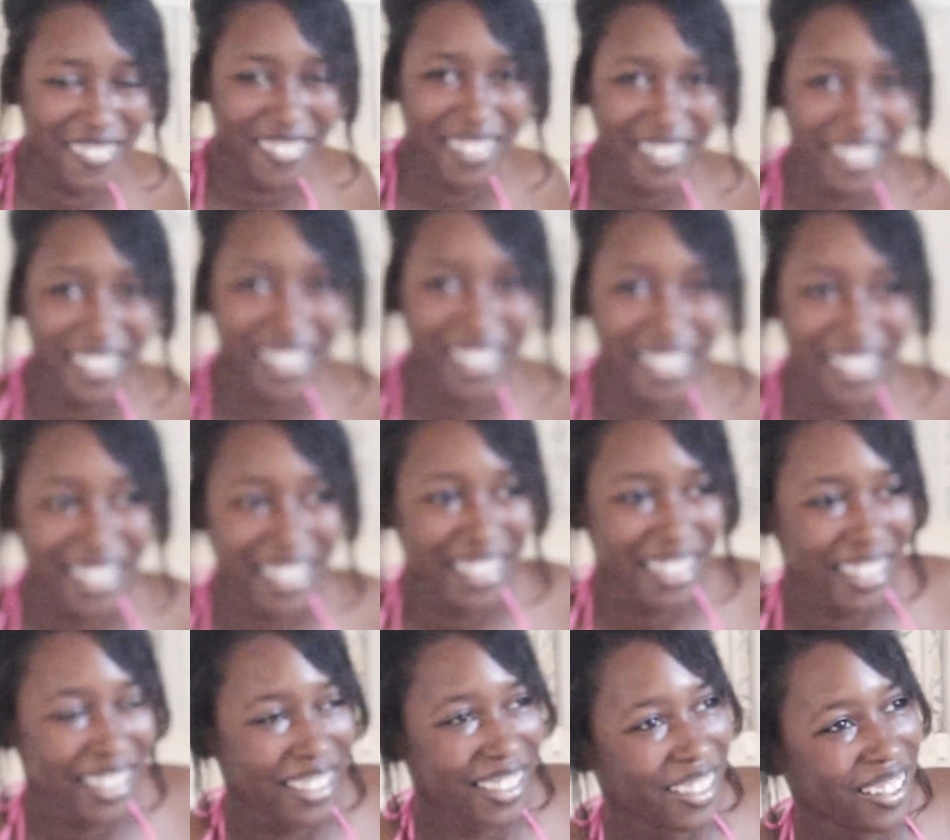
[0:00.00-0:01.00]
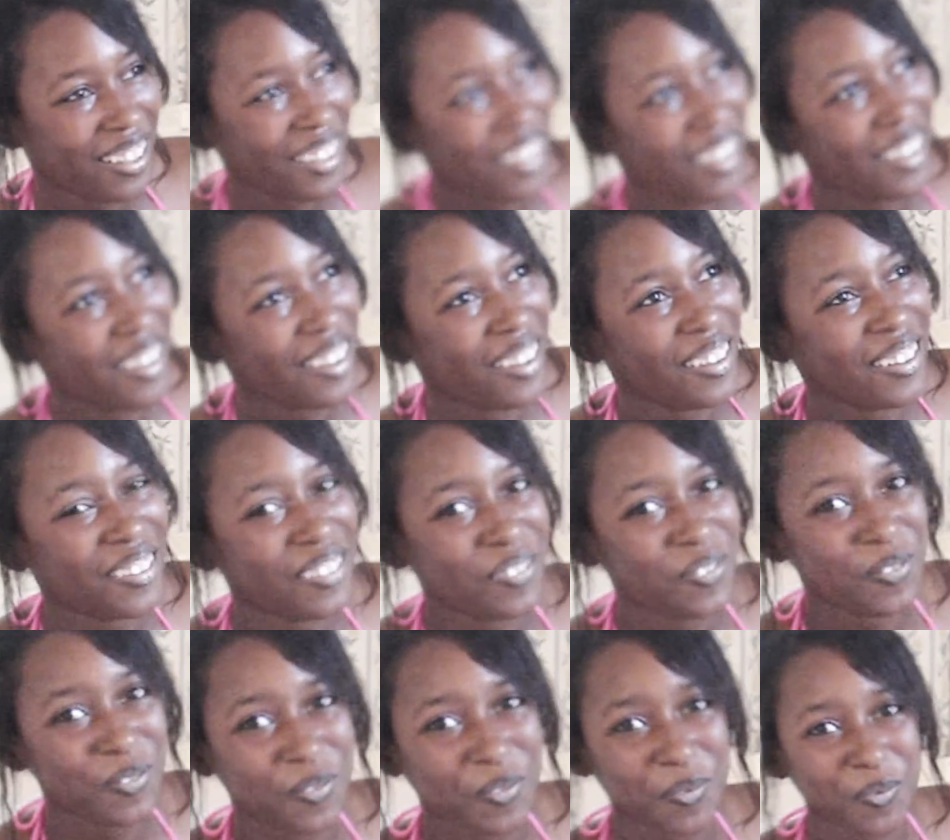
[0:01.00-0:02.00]
sound for me. Why don't you um,
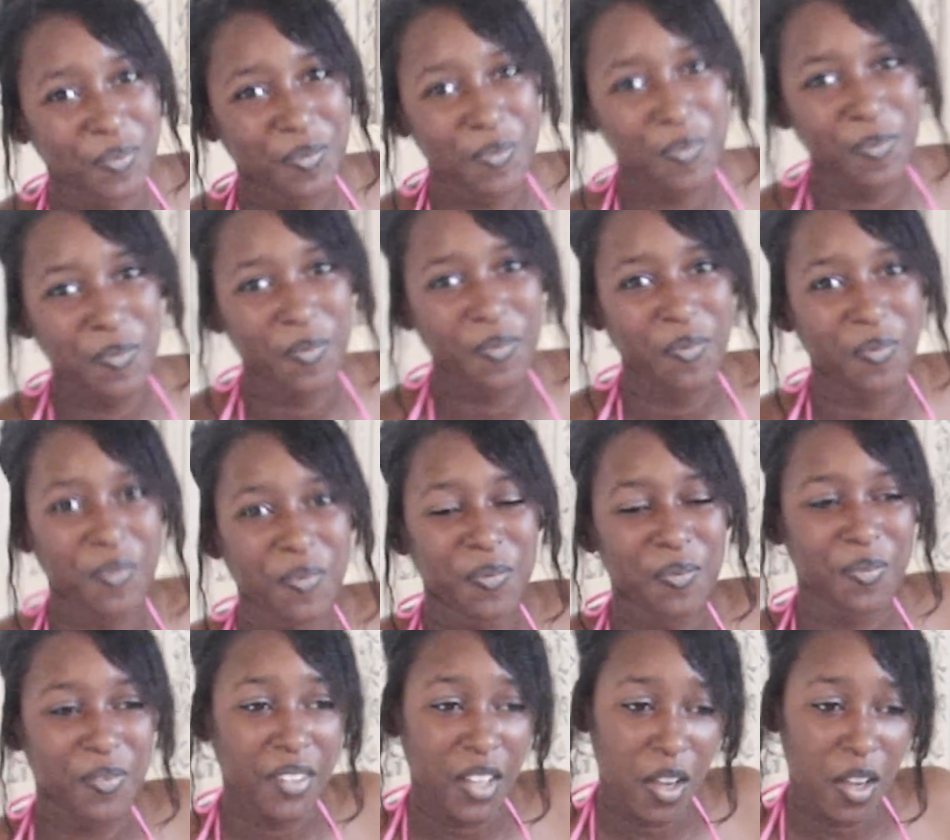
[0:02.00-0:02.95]
kick the good pussy joint?